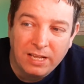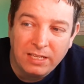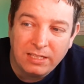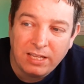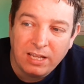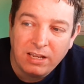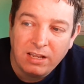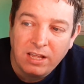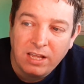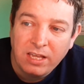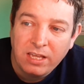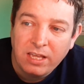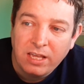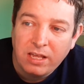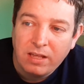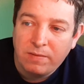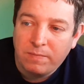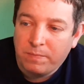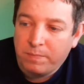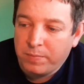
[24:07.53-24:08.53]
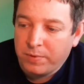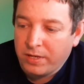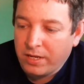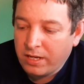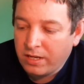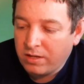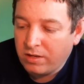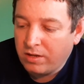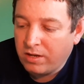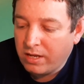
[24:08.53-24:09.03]
Didn't like it
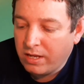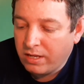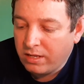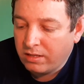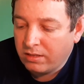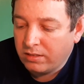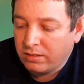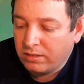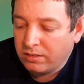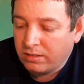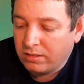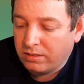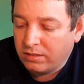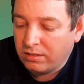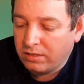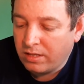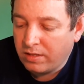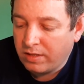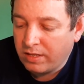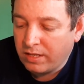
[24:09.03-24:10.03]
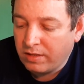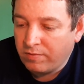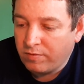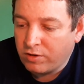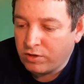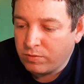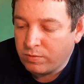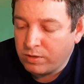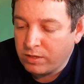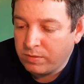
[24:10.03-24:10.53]
particularly. I think the
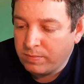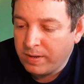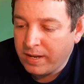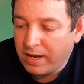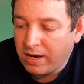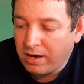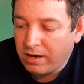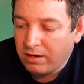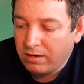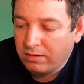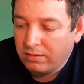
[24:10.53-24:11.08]
first one's better.